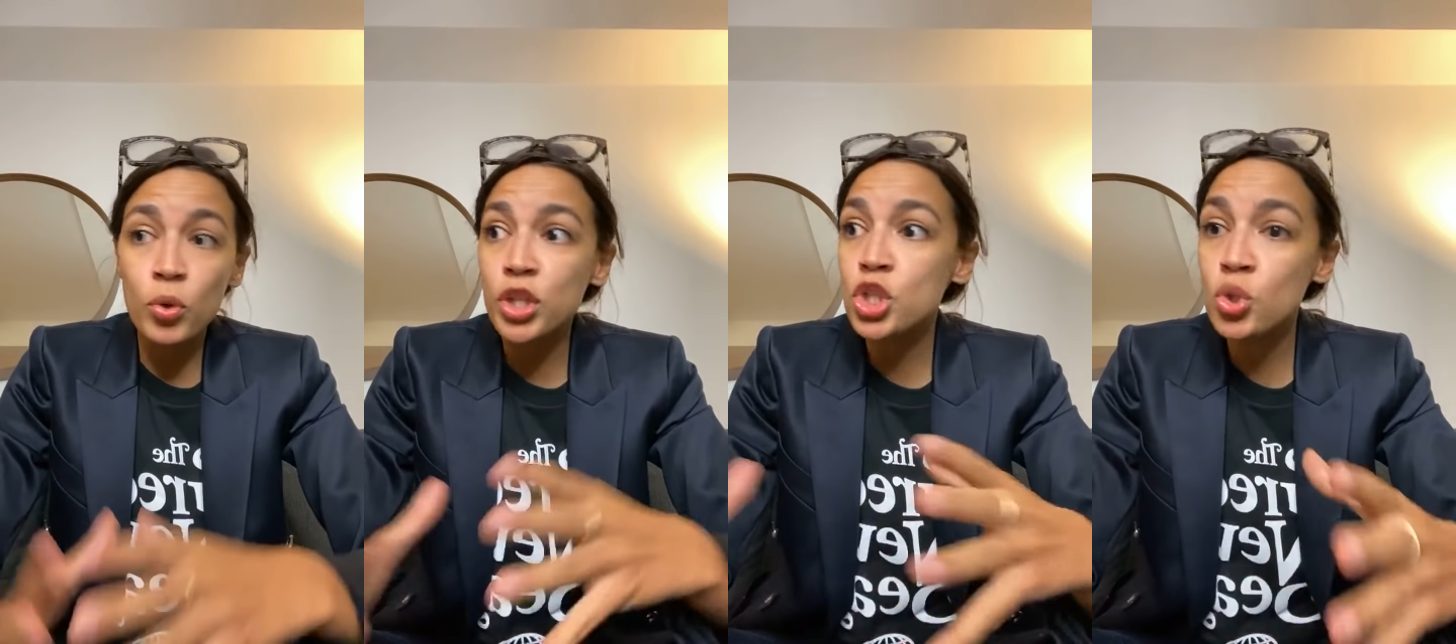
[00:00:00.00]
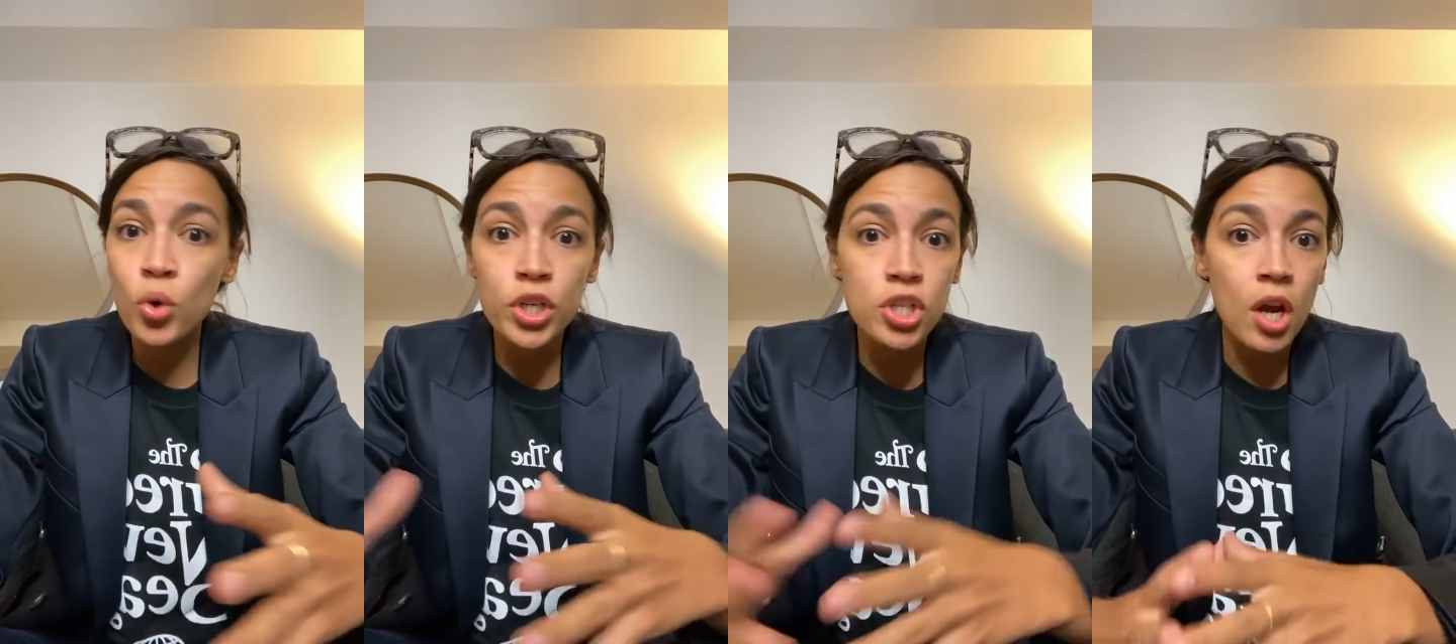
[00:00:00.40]
or in
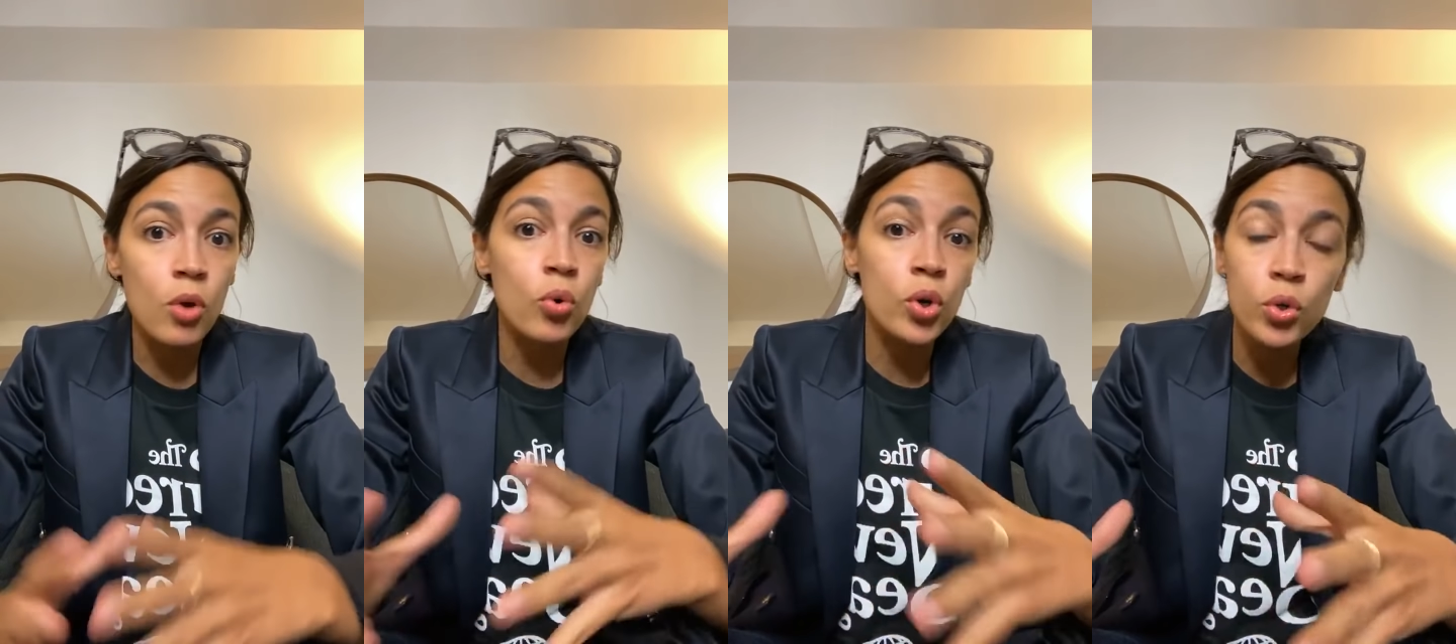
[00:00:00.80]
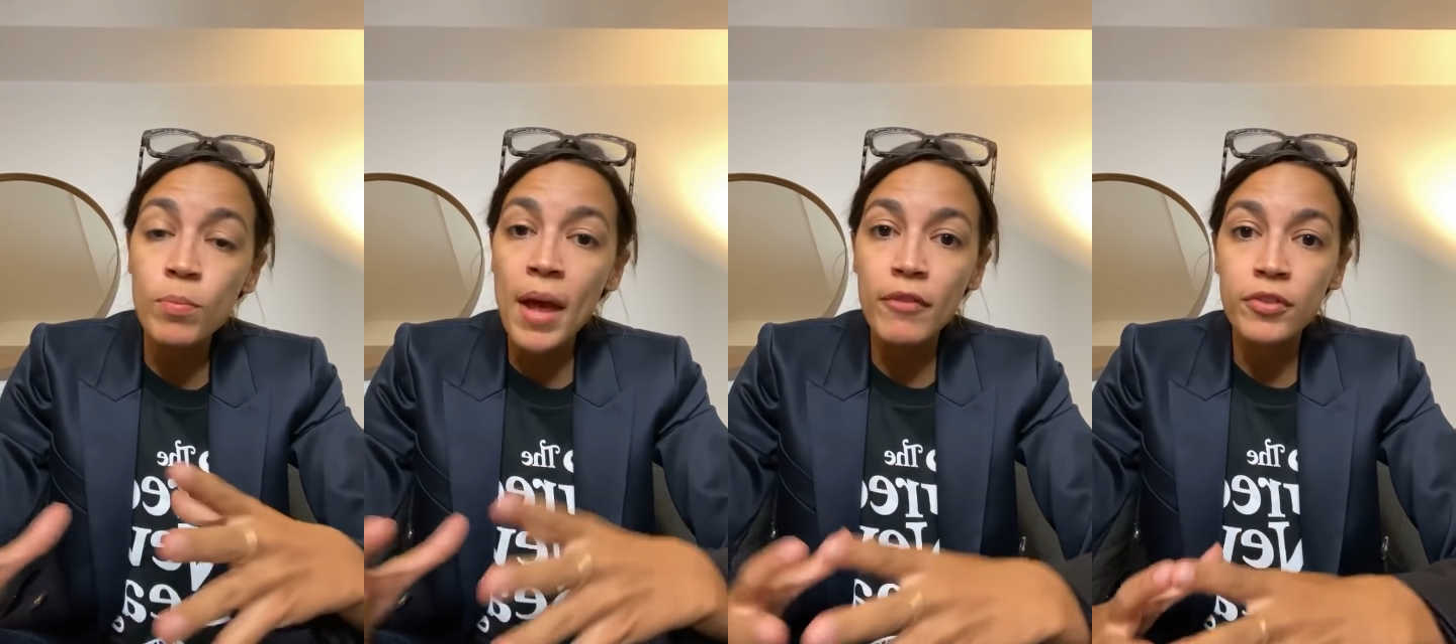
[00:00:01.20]
Georgia or
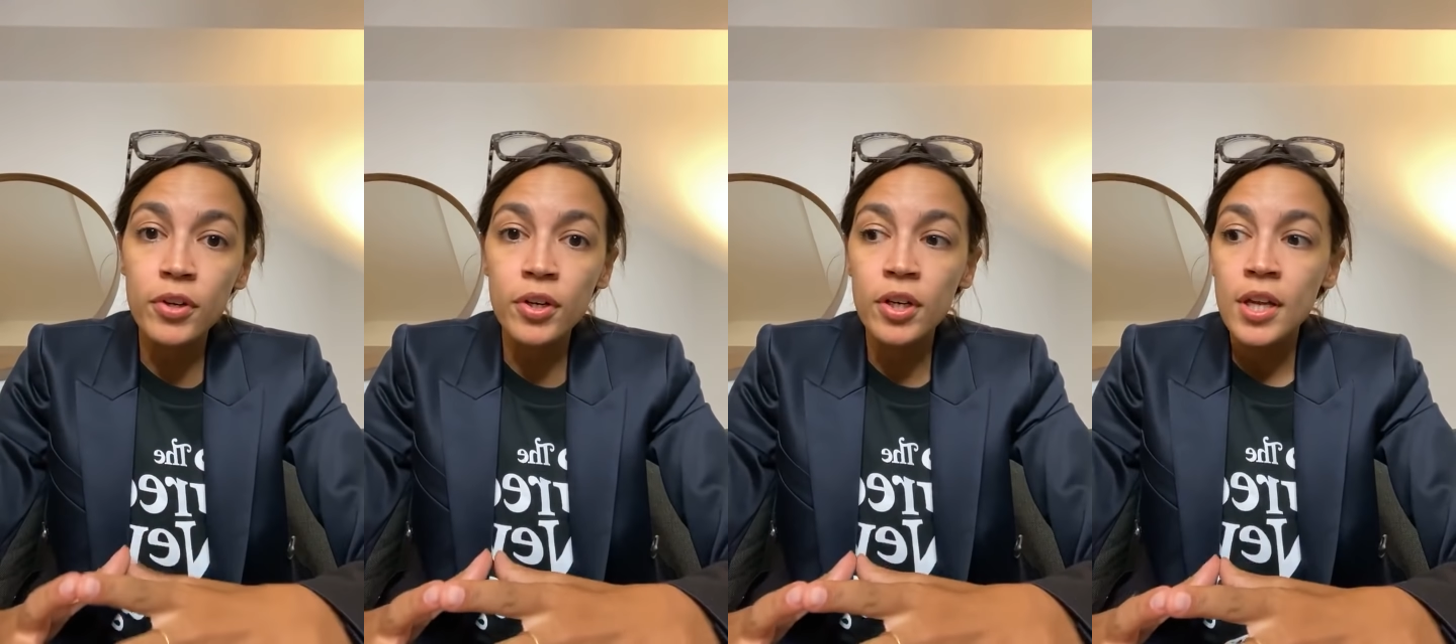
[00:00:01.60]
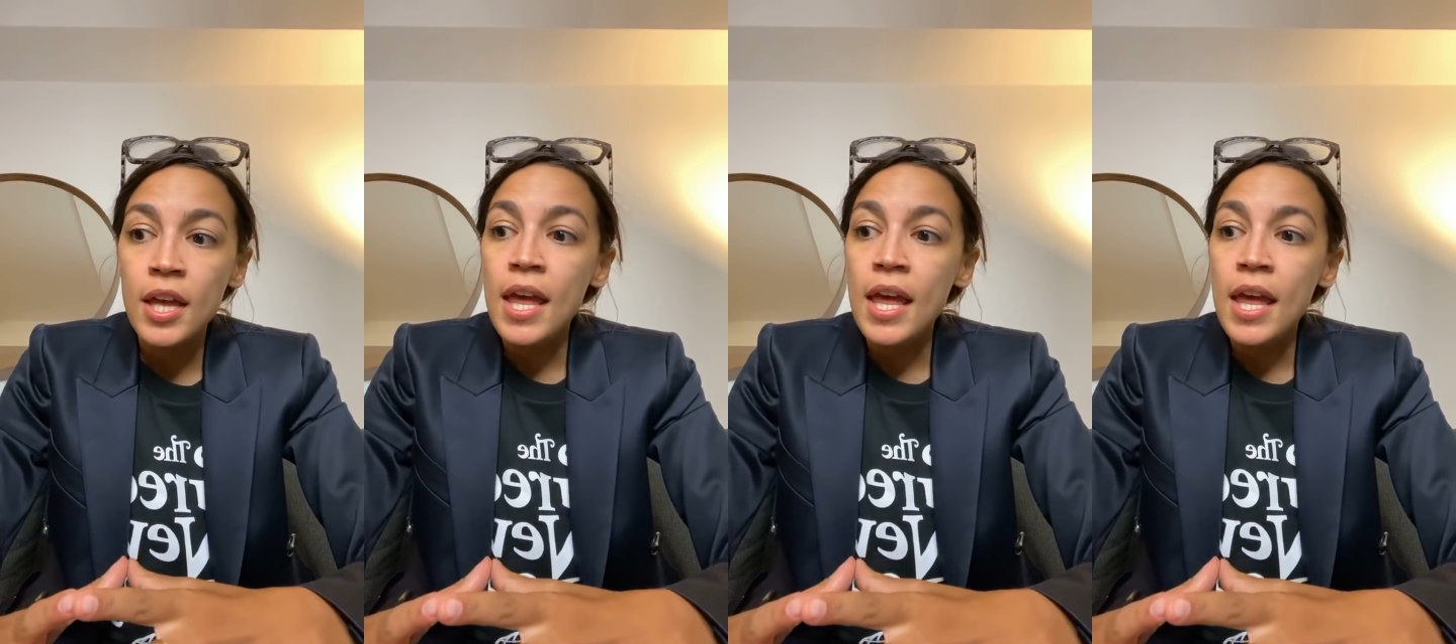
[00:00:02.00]
whomever.